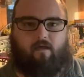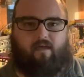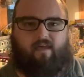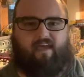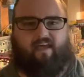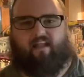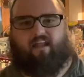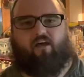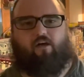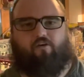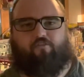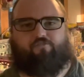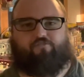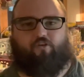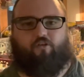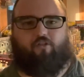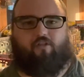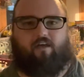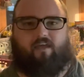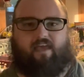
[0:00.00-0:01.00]
And I
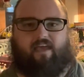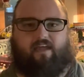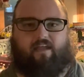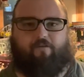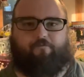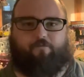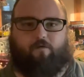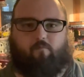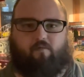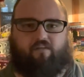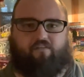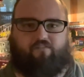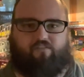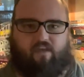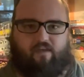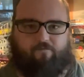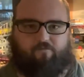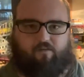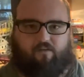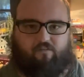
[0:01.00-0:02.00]
also look at it from a
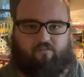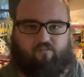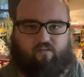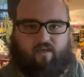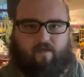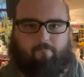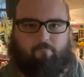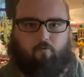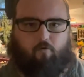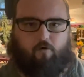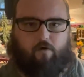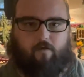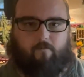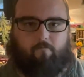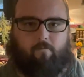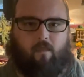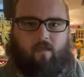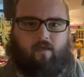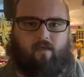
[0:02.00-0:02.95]
safety standpoint.